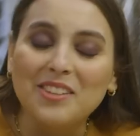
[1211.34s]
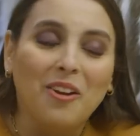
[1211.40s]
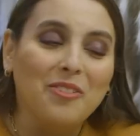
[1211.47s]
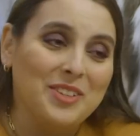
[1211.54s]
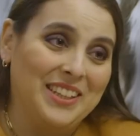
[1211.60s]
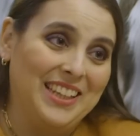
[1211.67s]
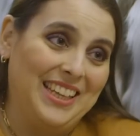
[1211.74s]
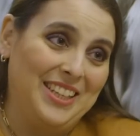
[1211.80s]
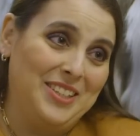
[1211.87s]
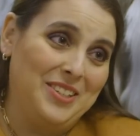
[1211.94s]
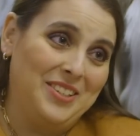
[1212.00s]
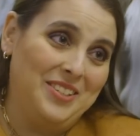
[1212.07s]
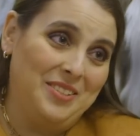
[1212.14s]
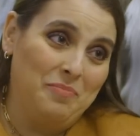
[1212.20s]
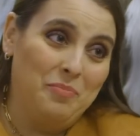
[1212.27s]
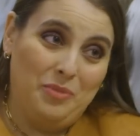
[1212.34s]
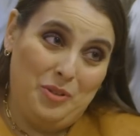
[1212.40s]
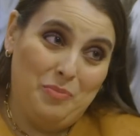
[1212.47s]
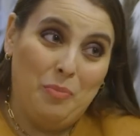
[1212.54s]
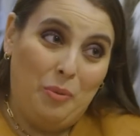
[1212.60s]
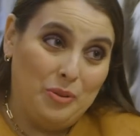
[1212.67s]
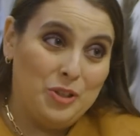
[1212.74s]
often like
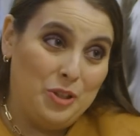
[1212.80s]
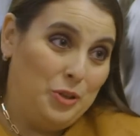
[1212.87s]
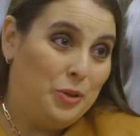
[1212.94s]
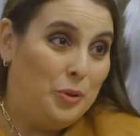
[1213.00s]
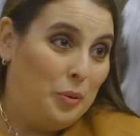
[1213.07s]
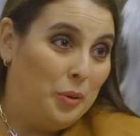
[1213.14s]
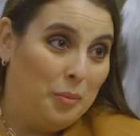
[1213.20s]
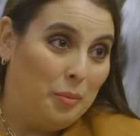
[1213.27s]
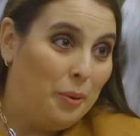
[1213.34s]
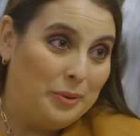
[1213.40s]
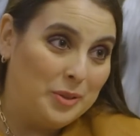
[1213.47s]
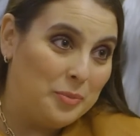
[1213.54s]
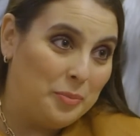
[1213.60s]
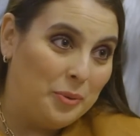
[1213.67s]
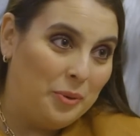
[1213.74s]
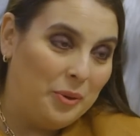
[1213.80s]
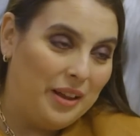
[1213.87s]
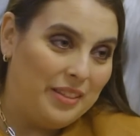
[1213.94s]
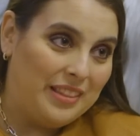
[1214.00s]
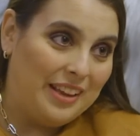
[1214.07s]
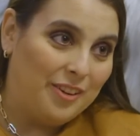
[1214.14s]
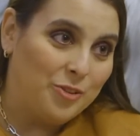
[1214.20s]
two or multiple,
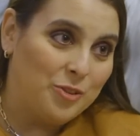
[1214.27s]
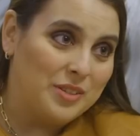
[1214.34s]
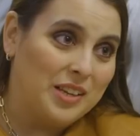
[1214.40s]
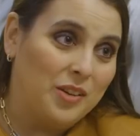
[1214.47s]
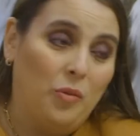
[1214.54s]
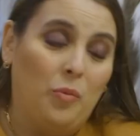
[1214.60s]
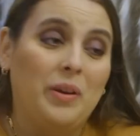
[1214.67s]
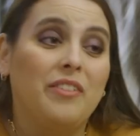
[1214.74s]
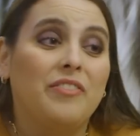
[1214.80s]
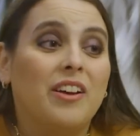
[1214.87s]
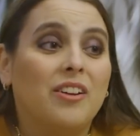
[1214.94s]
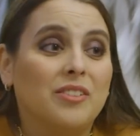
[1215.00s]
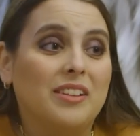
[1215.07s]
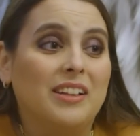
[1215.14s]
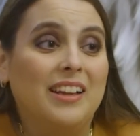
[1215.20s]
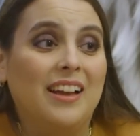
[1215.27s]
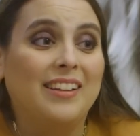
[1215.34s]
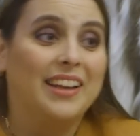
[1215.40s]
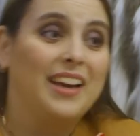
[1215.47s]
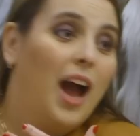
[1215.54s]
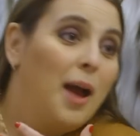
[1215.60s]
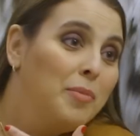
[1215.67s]
and they're just like, we felt
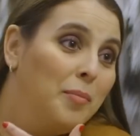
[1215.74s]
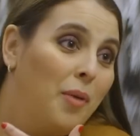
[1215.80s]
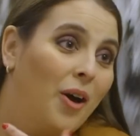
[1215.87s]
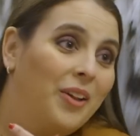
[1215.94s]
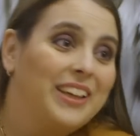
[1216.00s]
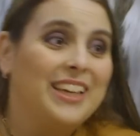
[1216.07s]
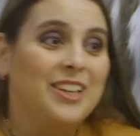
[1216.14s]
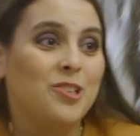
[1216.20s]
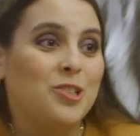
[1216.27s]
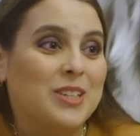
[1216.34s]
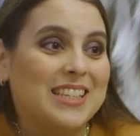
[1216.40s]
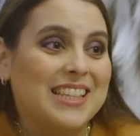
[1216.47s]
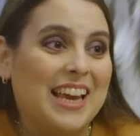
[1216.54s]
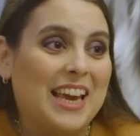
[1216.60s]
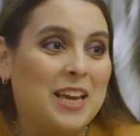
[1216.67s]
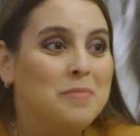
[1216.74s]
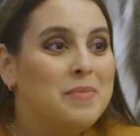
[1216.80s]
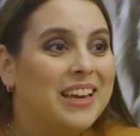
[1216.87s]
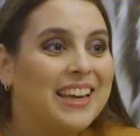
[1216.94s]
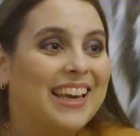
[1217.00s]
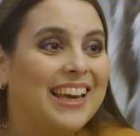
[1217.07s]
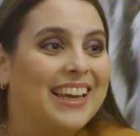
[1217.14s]
like I'm the Molly and she's the
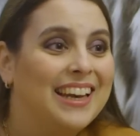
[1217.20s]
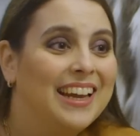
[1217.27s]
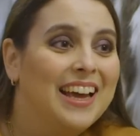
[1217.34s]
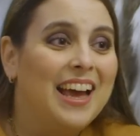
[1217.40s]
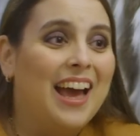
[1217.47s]
Amy, and